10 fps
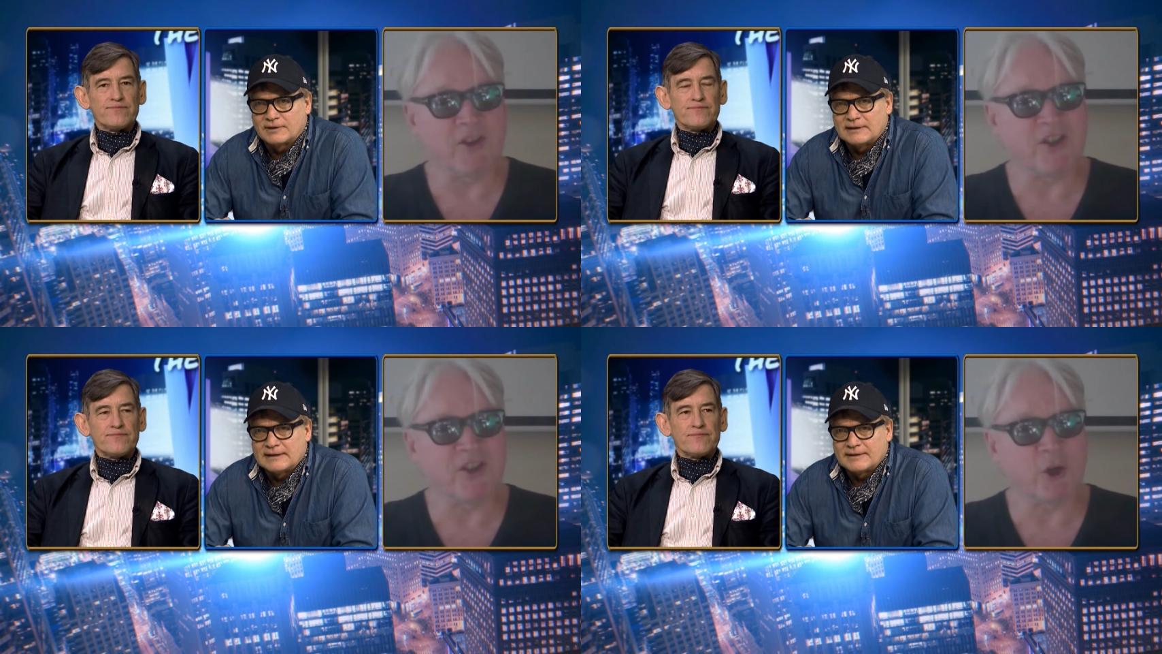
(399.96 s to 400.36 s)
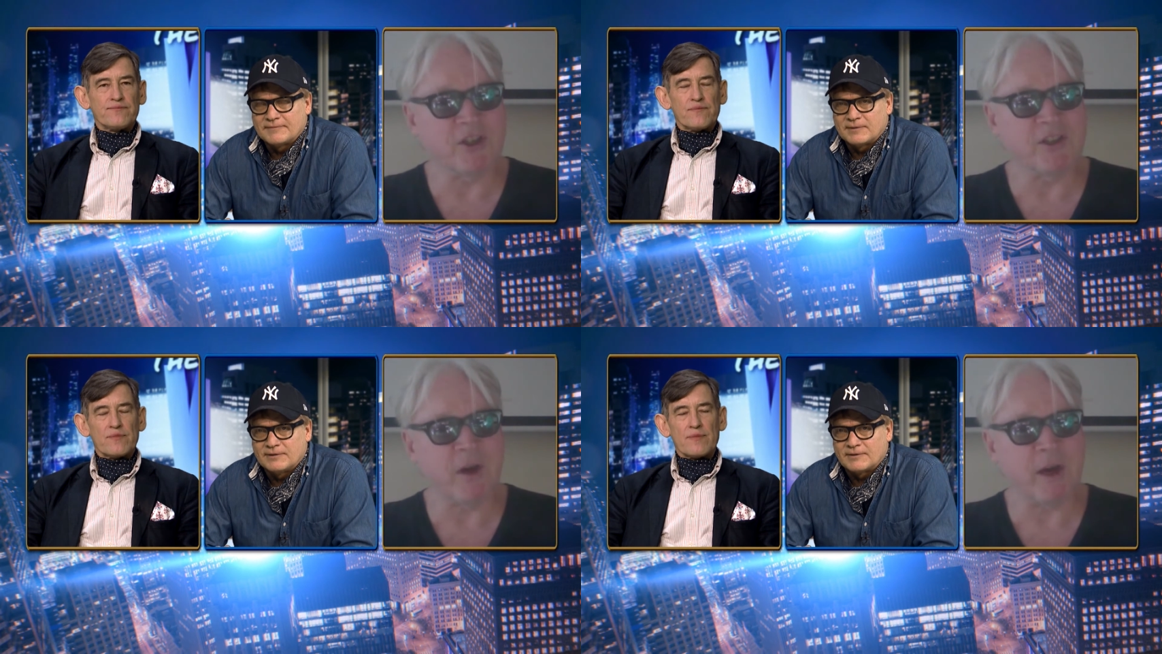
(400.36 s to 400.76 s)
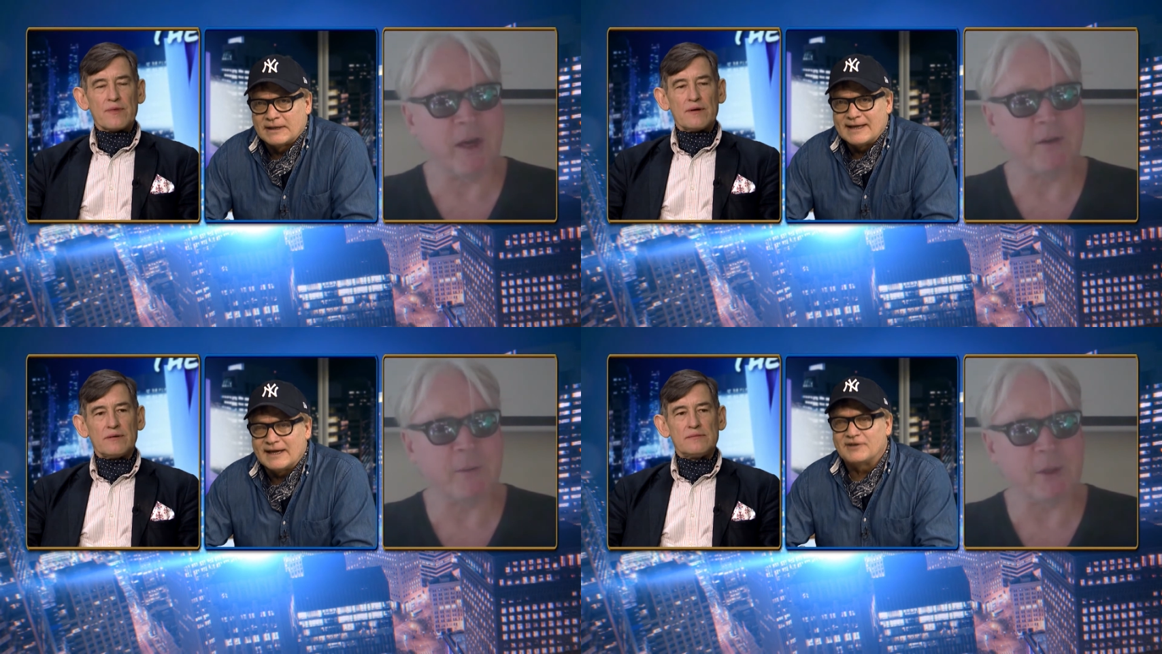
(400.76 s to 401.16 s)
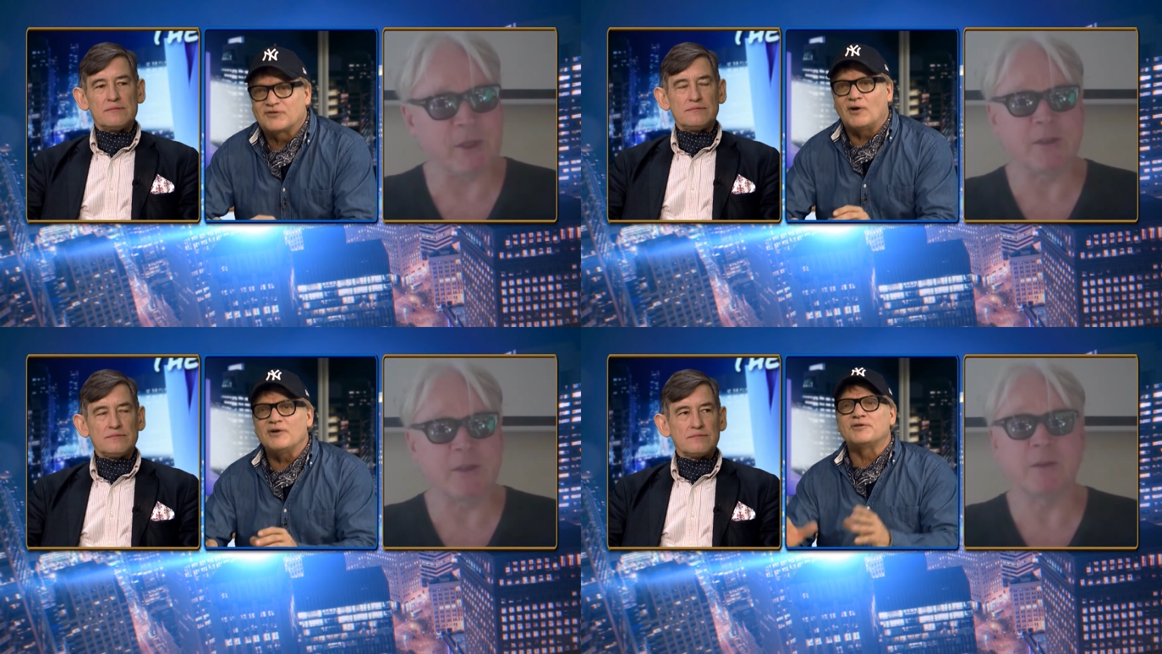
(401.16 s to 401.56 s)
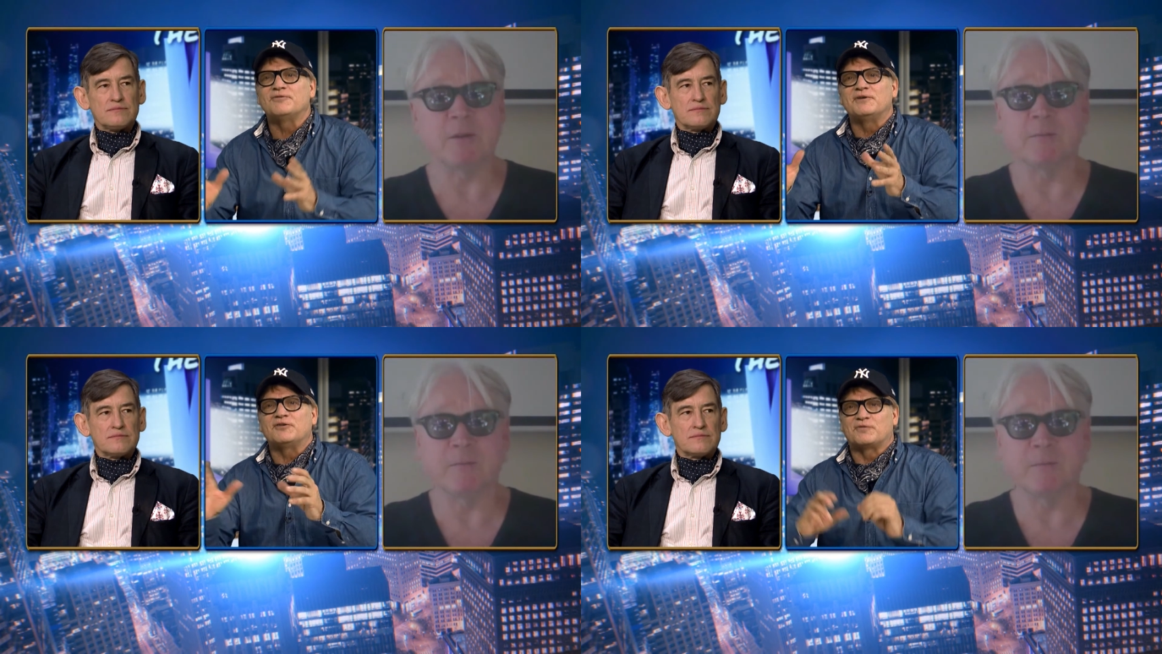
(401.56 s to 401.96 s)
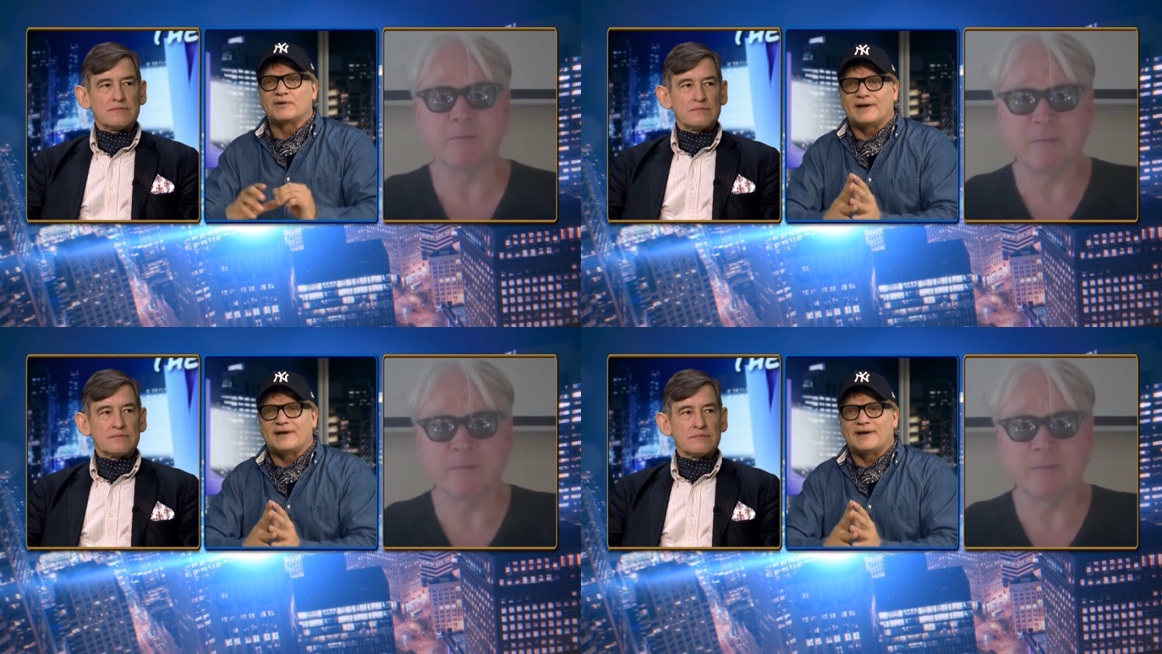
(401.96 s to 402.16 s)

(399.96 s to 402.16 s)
Speaker 1: vitamins. Yeah, and it's hard to fish for